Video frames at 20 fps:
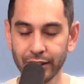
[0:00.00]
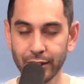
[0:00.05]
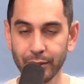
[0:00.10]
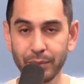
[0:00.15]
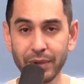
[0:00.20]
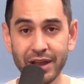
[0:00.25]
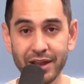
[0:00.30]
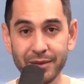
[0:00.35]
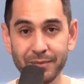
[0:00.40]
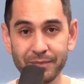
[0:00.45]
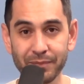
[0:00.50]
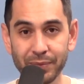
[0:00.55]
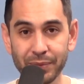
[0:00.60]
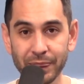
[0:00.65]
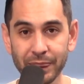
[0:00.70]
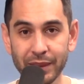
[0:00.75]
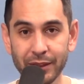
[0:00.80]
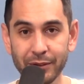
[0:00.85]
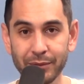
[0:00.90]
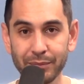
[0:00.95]
But
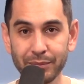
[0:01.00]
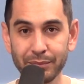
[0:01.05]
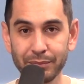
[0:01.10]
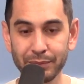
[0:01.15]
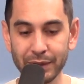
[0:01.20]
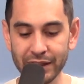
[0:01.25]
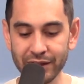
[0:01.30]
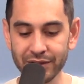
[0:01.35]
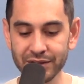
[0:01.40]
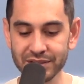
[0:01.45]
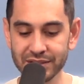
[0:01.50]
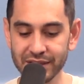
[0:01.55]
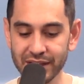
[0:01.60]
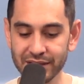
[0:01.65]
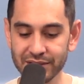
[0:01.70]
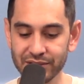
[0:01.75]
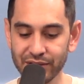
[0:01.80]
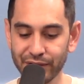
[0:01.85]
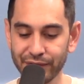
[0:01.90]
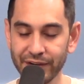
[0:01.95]
Peter
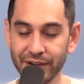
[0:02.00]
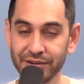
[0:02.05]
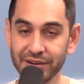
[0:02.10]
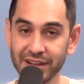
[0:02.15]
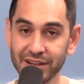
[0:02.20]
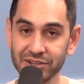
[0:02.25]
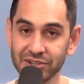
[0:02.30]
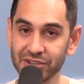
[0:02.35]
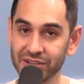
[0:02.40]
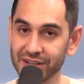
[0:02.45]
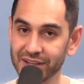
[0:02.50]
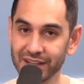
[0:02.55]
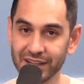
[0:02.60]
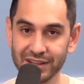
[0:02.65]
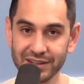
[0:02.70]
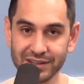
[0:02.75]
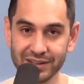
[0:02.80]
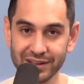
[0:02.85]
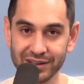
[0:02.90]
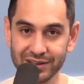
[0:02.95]
says our foundation
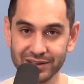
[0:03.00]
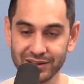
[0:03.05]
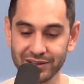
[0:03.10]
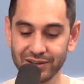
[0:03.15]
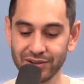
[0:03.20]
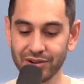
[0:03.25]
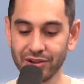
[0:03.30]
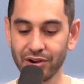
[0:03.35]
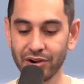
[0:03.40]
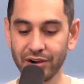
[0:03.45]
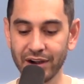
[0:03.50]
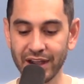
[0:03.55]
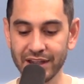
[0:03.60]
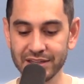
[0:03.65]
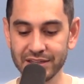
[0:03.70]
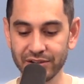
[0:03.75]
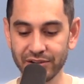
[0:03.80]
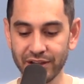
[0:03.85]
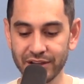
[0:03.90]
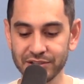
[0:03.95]
isn't our
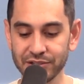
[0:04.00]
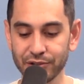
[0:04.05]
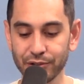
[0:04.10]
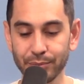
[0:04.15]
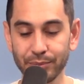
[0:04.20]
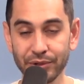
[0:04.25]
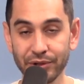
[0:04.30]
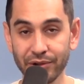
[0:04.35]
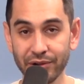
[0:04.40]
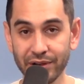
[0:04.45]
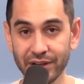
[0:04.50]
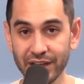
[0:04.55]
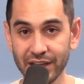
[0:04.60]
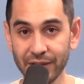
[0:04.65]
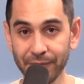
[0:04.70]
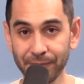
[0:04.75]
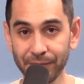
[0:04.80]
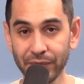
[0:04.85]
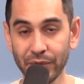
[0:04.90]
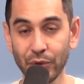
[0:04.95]
ideological
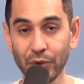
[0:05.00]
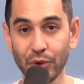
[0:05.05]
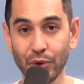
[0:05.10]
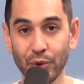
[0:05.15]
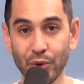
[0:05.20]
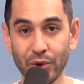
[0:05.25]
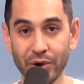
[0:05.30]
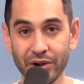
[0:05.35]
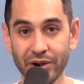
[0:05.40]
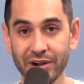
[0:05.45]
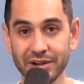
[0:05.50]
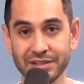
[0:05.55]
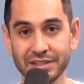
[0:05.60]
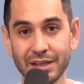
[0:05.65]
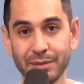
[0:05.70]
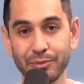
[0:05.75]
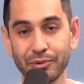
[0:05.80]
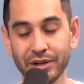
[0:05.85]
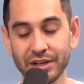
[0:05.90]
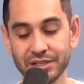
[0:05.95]
purity or our
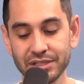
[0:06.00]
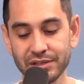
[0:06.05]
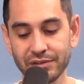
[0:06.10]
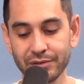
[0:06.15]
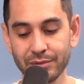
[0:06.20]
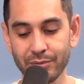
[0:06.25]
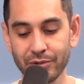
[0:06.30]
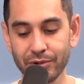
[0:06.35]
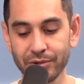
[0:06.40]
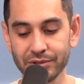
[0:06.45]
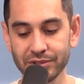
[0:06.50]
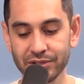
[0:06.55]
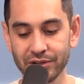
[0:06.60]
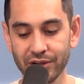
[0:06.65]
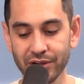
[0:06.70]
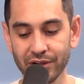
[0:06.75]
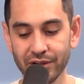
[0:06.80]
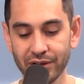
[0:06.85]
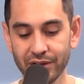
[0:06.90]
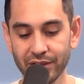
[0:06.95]
separation from
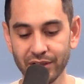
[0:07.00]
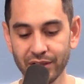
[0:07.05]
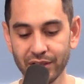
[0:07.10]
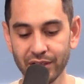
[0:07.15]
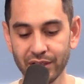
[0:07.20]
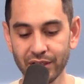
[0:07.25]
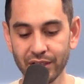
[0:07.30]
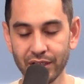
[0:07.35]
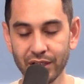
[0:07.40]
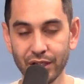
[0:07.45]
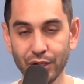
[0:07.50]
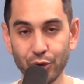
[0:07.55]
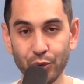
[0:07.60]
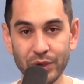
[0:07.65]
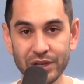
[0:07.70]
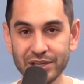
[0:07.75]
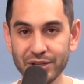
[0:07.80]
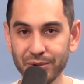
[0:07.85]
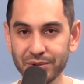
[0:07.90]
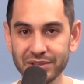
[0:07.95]
culture.
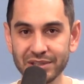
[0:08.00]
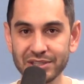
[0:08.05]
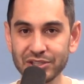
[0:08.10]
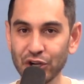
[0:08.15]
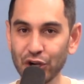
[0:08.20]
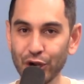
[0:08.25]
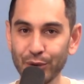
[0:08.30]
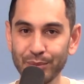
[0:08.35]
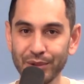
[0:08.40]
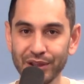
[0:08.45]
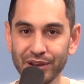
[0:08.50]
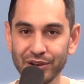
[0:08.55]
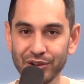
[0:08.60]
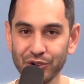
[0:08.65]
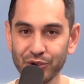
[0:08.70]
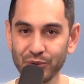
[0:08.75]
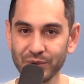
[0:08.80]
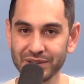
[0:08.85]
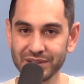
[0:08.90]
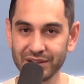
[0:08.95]
We don't determine
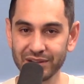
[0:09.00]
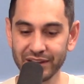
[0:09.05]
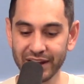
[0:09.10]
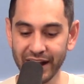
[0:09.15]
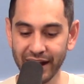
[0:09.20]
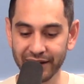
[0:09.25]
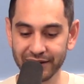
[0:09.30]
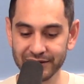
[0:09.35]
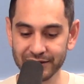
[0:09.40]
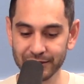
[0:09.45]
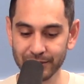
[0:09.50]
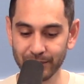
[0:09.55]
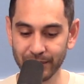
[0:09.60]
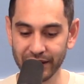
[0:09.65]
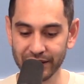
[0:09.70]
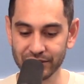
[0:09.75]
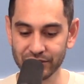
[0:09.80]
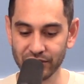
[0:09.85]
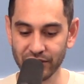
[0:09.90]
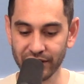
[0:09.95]
who is elect
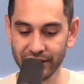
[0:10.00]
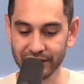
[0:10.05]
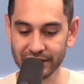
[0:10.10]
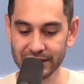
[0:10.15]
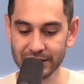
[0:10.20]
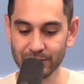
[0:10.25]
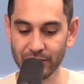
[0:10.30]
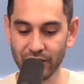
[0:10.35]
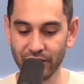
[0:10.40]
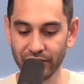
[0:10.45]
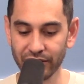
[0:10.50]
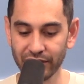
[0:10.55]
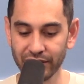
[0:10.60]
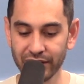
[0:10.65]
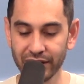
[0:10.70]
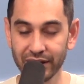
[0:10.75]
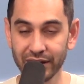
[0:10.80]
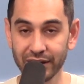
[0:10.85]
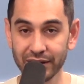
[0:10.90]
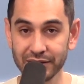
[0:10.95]
by drawing
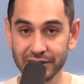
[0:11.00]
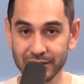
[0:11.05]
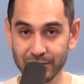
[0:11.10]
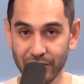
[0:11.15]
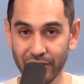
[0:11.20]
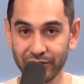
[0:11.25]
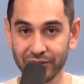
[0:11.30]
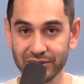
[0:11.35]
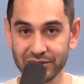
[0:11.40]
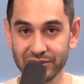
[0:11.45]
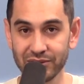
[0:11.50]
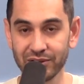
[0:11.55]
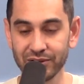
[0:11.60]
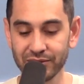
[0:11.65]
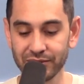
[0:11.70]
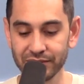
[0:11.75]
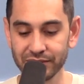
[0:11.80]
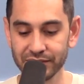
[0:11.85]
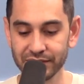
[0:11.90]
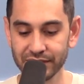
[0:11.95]
smaller and smaller
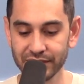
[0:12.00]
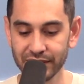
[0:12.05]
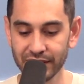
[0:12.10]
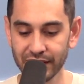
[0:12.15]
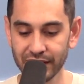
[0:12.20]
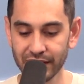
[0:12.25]
circles.